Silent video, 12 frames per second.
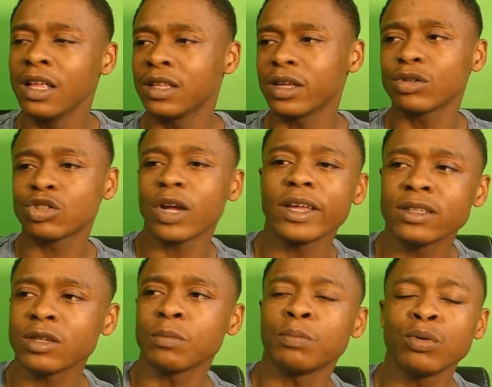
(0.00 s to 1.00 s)
They're not trying
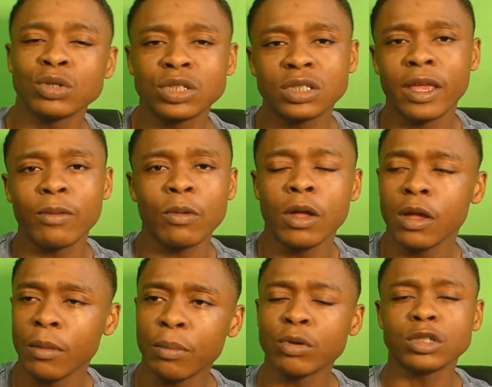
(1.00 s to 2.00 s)
to push
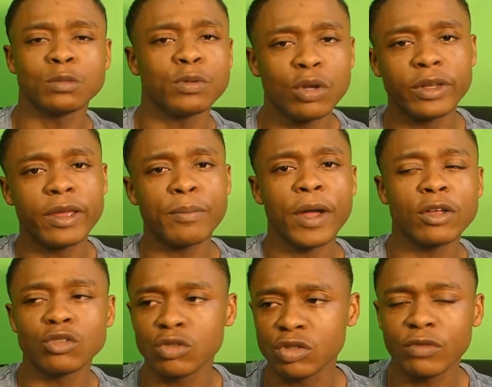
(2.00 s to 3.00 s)
beyond their
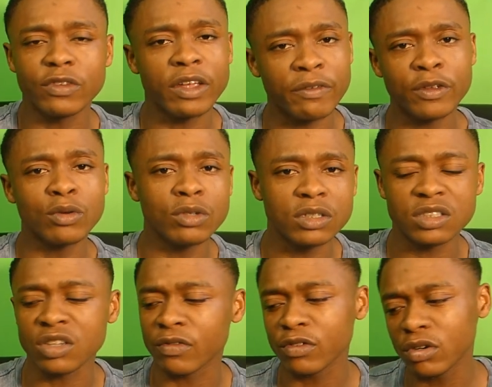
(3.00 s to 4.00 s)
boundaries of their field and
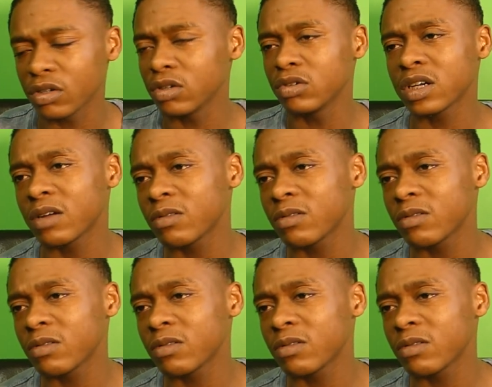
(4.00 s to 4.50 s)
stuff. You're going to look